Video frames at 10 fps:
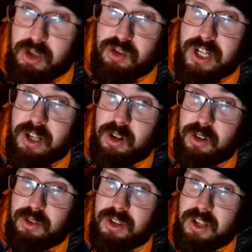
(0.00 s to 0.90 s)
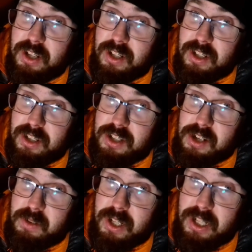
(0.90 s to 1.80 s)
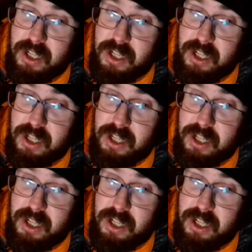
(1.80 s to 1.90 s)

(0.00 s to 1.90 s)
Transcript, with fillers: a drink on. So it,